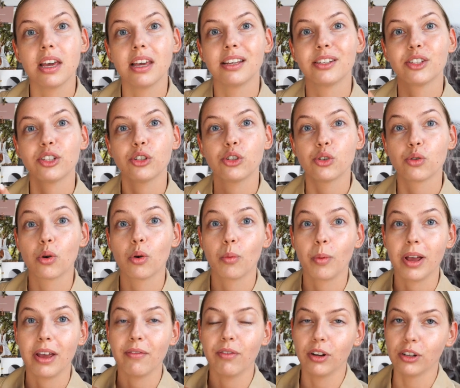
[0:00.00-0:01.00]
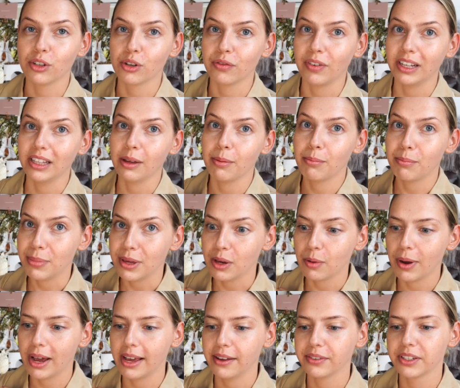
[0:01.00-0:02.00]
is short wave ultraviolet B
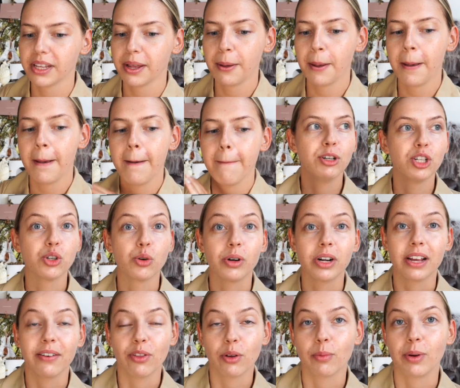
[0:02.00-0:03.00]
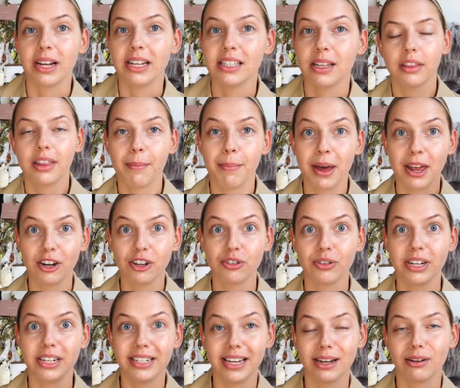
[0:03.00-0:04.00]
waves. The majority of the rays that
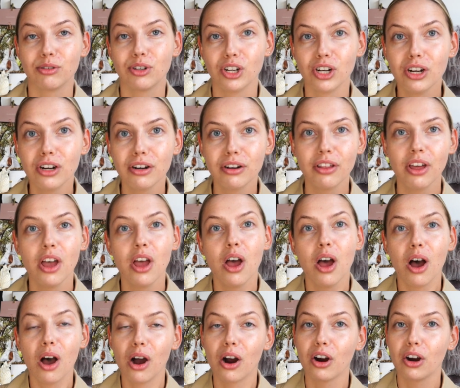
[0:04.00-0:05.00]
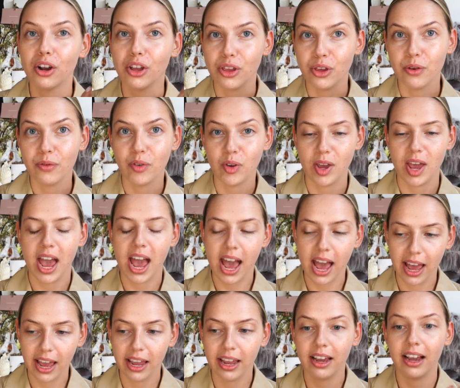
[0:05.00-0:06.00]
penetrate down to earth are
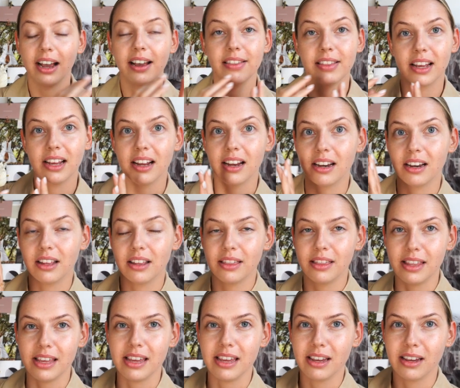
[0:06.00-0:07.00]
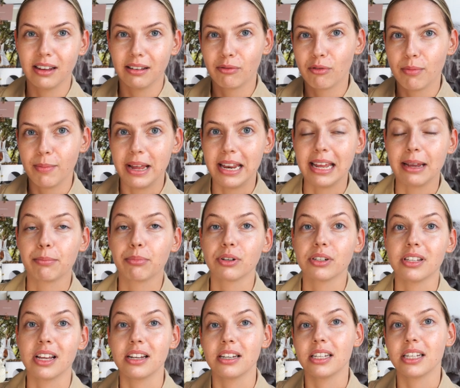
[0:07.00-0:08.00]
UVA, and then the remaining
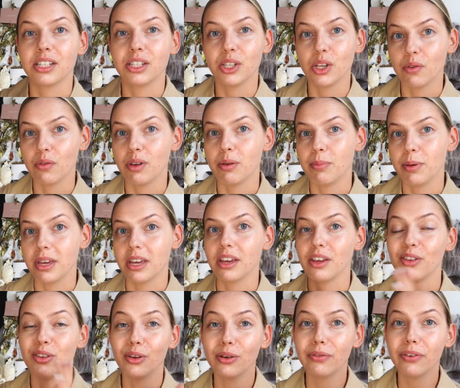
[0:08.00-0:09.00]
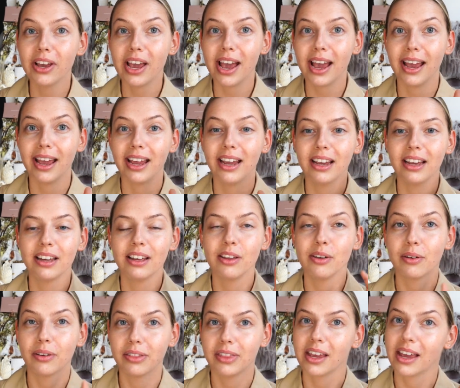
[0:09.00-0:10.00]
percent is UVB. UVA,
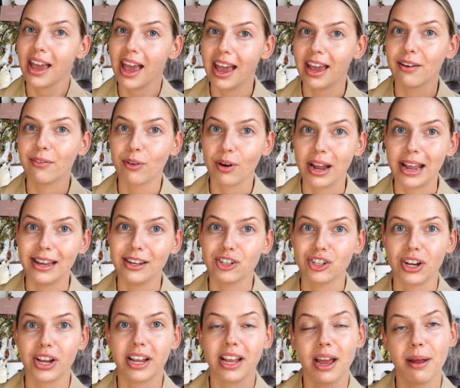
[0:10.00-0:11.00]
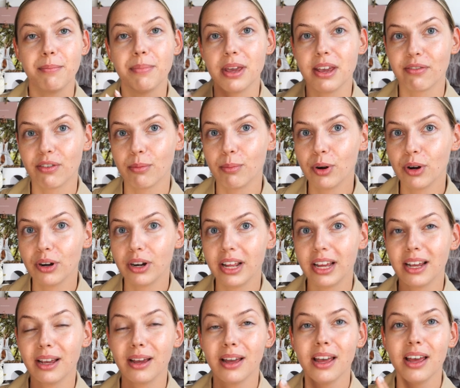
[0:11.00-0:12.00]
you can think A for aging and B for
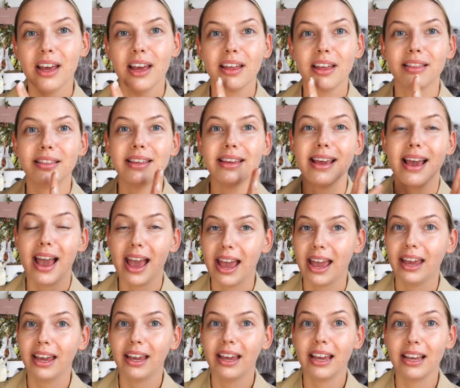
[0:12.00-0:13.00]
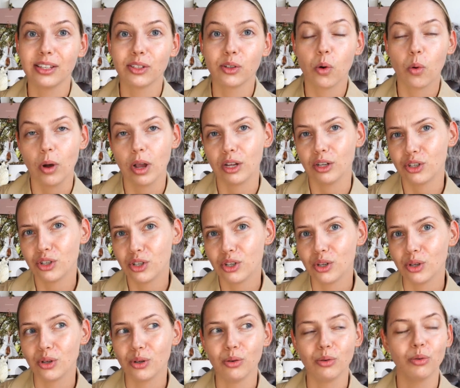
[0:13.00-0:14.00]
burning. The A is going
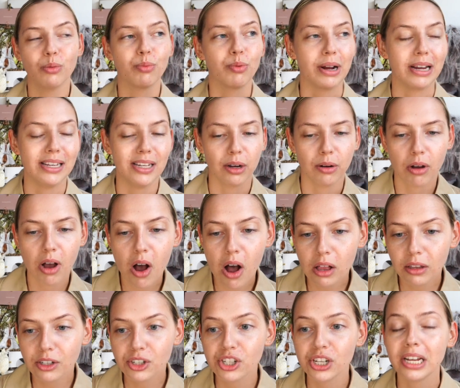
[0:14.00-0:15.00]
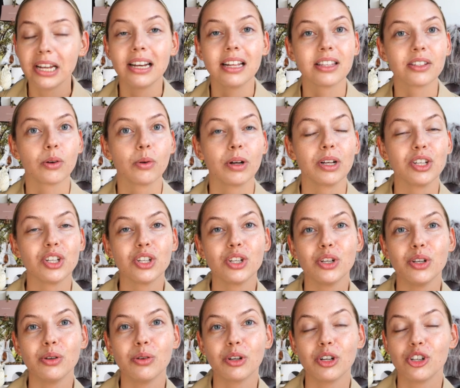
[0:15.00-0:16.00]
to break down collagen, it's going
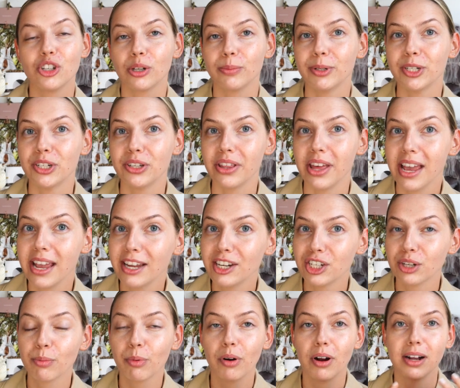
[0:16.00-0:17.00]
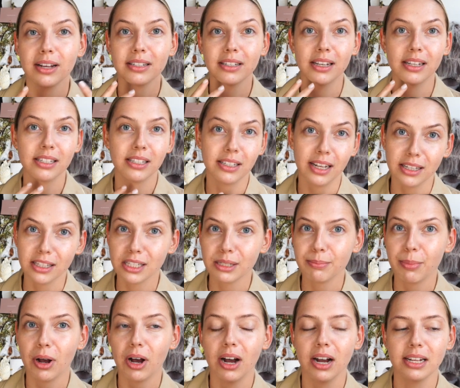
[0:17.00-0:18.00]
to contribute to the aging process,
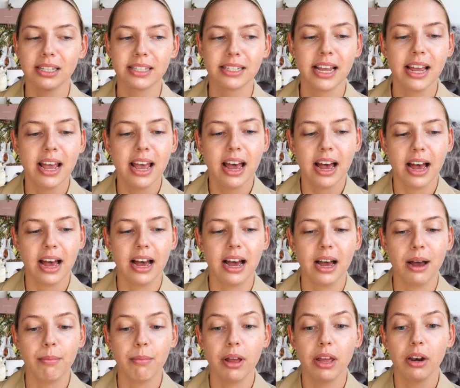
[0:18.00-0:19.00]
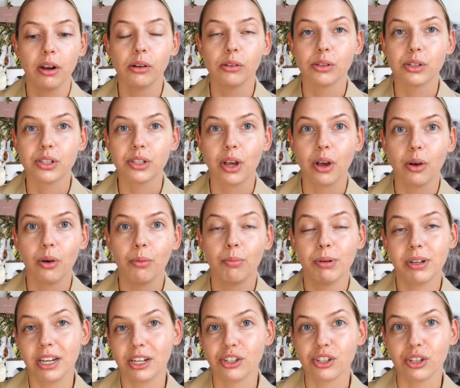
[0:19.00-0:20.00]
sunspots, and also
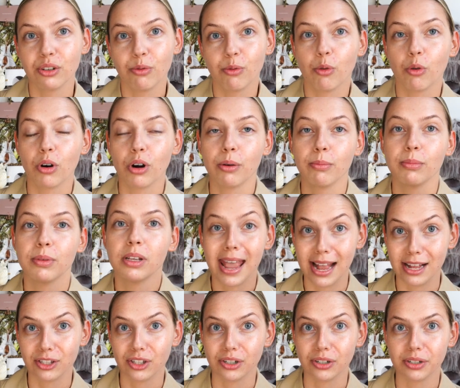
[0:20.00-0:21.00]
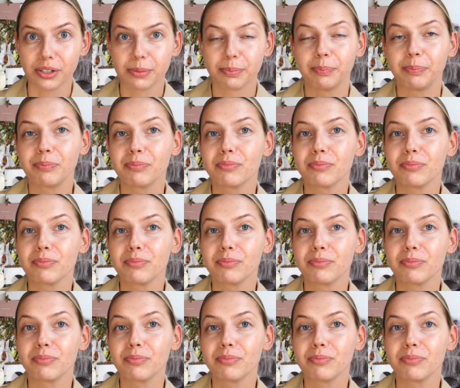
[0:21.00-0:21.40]
potentially form cancers.